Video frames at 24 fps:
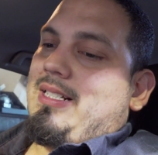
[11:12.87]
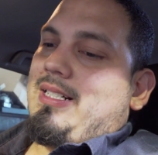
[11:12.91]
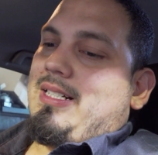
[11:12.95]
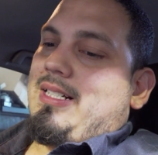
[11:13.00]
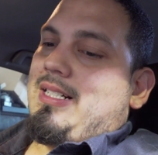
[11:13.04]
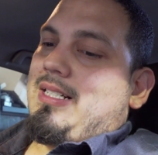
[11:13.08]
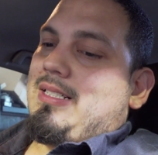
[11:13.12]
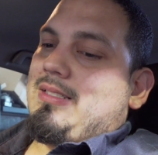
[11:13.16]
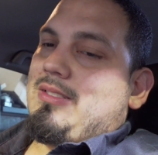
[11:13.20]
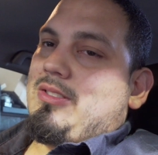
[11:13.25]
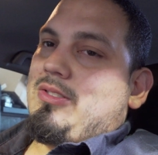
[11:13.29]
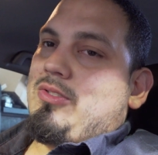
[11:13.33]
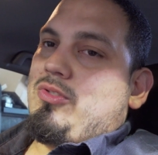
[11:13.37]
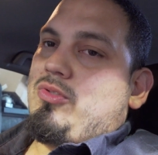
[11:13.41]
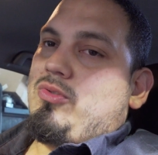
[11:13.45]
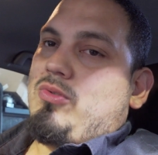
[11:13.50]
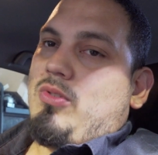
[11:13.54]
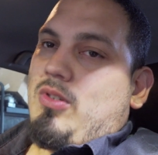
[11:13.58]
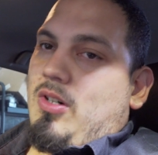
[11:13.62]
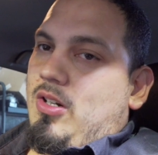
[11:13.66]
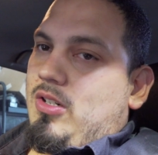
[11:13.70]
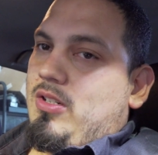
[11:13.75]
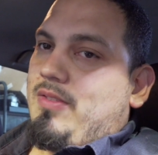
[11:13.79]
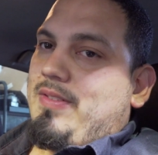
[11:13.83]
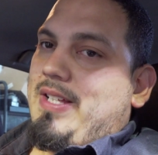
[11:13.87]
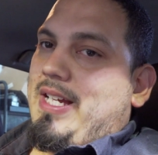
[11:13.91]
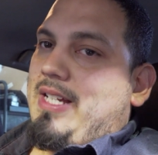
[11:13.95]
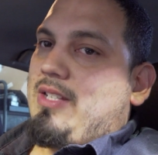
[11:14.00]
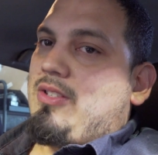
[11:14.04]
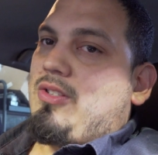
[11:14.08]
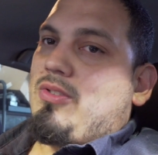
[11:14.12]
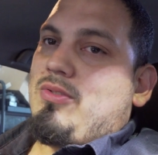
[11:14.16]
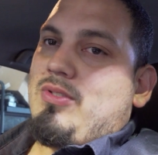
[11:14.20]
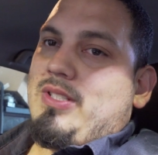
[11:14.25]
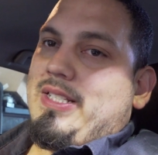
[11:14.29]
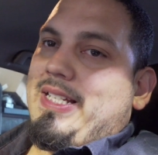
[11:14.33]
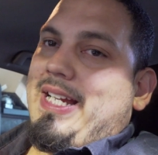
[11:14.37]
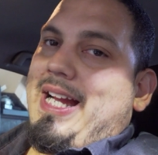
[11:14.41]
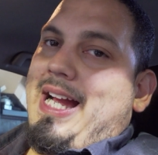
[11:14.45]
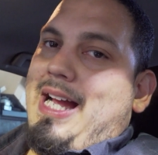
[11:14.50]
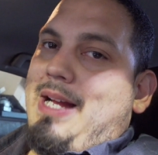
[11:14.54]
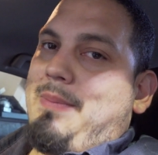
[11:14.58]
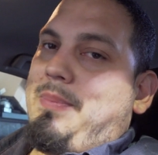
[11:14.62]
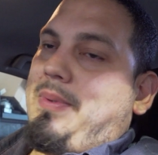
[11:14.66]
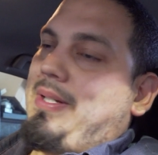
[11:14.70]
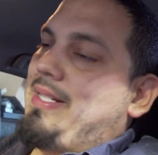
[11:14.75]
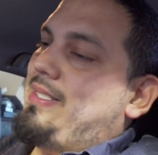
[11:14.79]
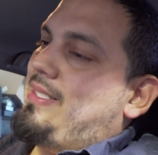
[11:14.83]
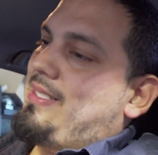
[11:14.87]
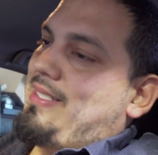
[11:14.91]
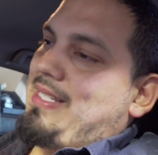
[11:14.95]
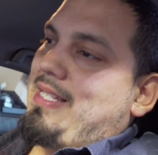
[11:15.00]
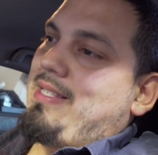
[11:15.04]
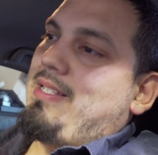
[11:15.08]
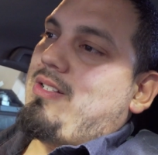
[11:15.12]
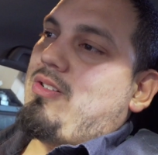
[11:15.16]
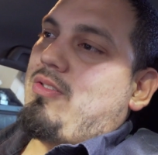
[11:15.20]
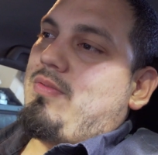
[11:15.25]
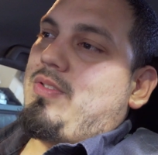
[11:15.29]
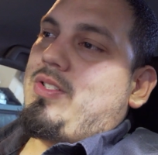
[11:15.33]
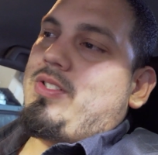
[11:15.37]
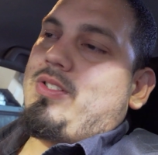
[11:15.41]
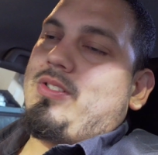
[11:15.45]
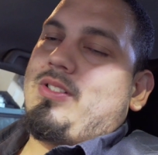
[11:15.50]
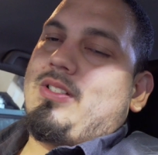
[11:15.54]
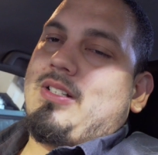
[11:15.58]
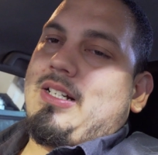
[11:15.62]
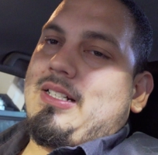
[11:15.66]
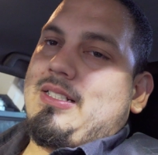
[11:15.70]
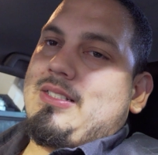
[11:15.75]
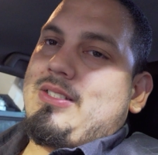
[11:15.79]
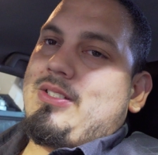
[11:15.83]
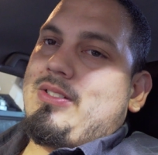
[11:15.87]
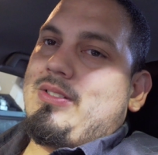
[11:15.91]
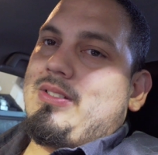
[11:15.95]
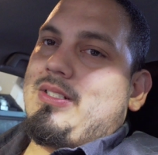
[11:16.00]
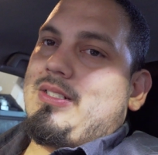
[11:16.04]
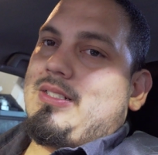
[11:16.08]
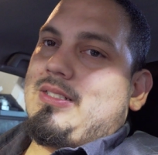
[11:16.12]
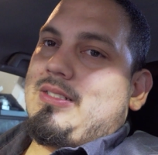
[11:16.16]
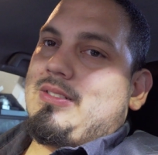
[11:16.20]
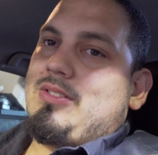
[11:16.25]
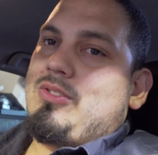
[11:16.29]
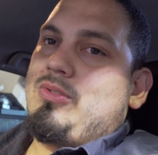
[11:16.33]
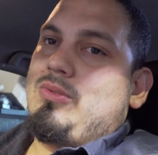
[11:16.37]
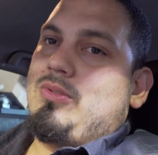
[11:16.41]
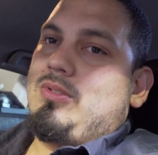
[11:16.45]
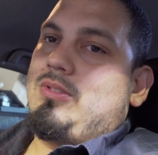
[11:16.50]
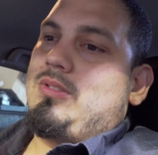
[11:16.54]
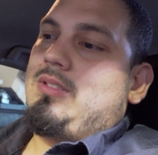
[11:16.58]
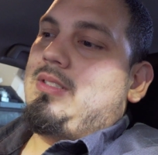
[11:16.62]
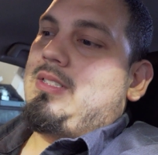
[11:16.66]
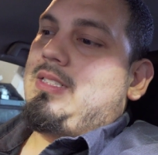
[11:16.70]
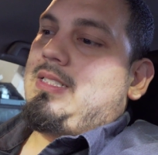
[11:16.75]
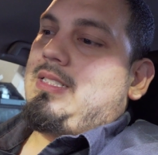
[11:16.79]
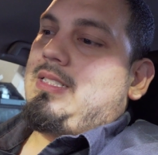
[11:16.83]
Uh, you do all of that through the app and send it over to the uh, to the tool,